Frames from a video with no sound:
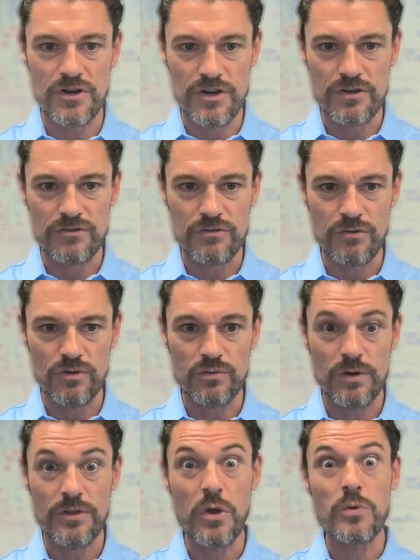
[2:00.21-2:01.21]
controls,
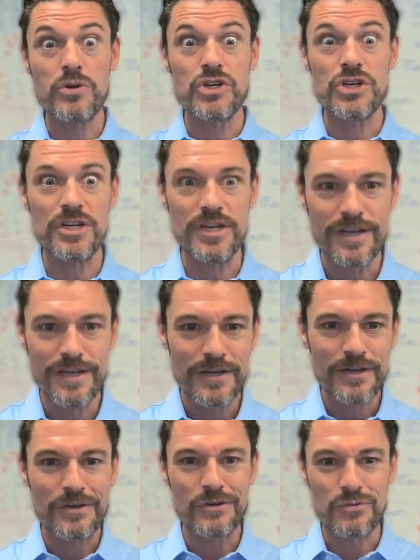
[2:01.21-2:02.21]
one of the OG
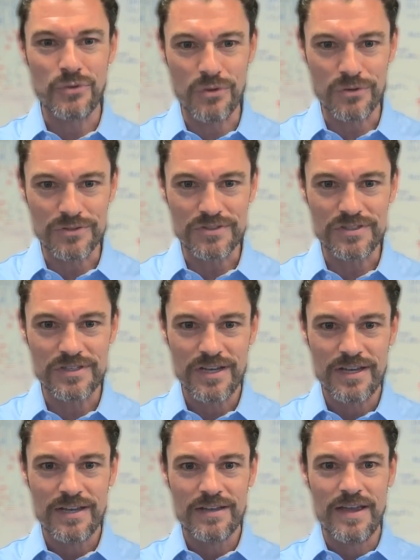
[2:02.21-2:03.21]
controls
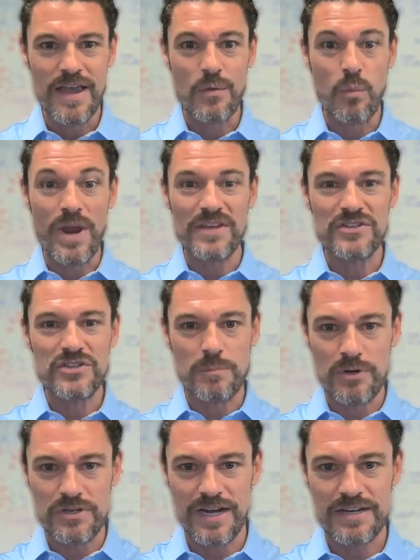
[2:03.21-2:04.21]
and ways to
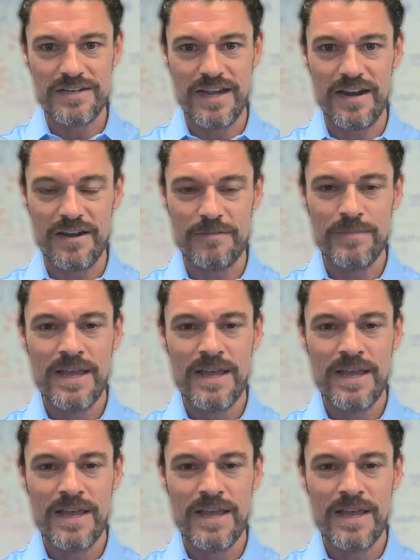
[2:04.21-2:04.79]
protect data.